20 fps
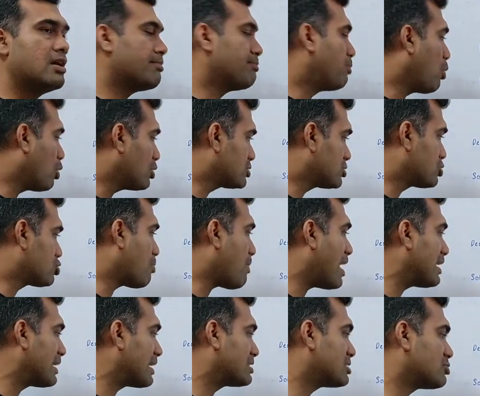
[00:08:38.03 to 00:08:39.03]

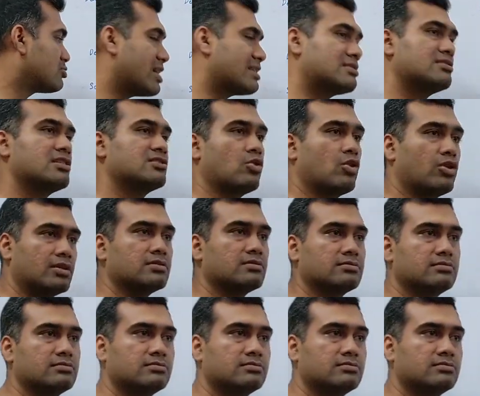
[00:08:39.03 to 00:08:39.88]
post-traumatic stress disorder.